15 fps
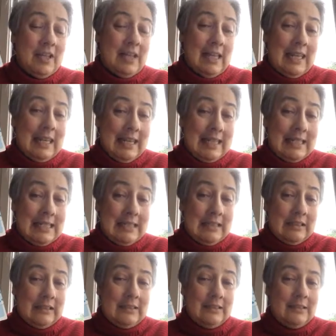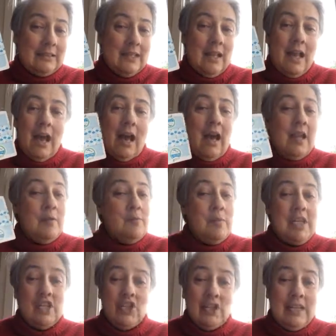collector, I
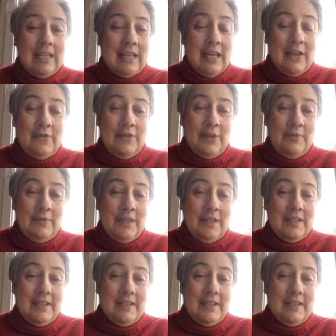immediately gave him the